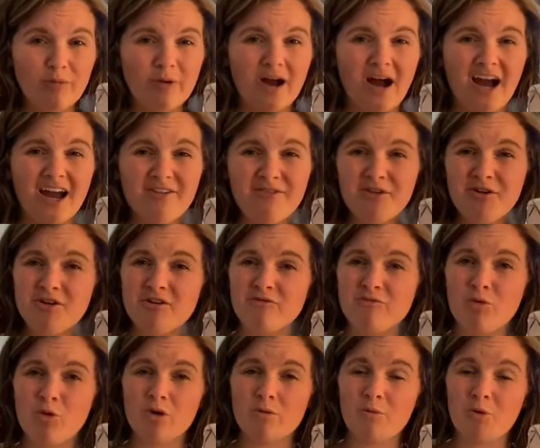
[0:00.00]
but I've heard of
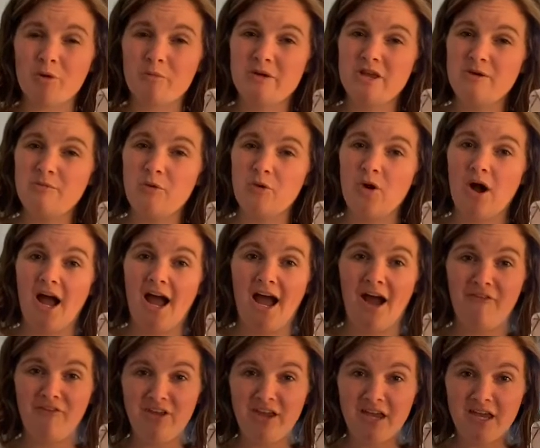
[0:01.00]
more and more people
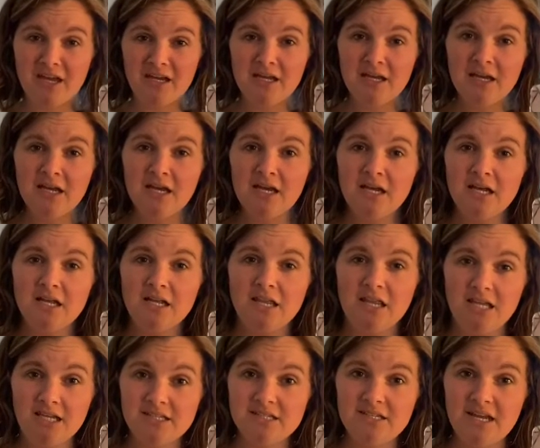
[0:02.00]
having it
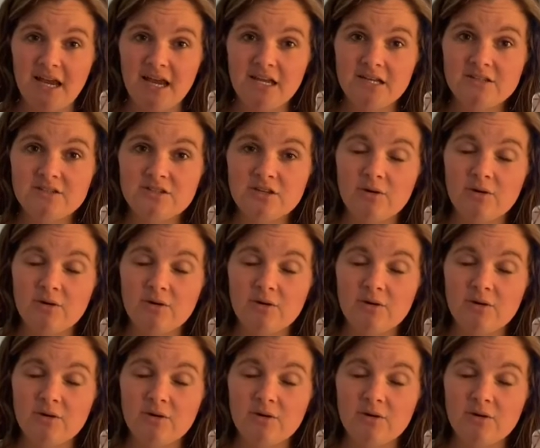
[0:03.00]
these days.